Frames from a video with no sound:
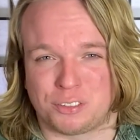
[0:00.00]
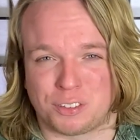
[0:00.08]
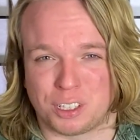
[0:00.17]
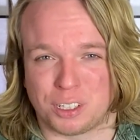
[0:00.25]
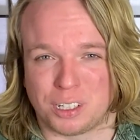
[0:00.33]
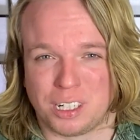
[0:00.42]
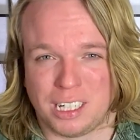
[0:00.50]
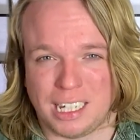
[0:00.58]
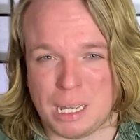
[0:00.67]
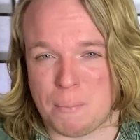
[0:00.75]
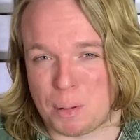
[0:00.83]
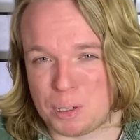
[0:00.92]
for
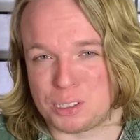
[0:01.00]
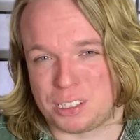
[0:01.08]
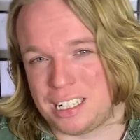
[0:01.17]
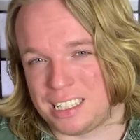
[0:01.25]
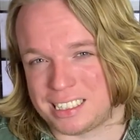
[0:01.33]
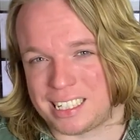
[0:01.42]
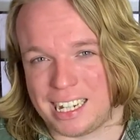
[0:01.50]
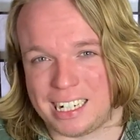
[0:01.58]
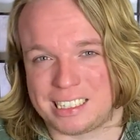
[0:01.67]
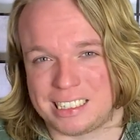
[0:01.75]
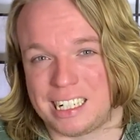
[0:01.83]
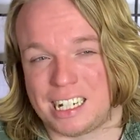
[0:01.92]
in-person education,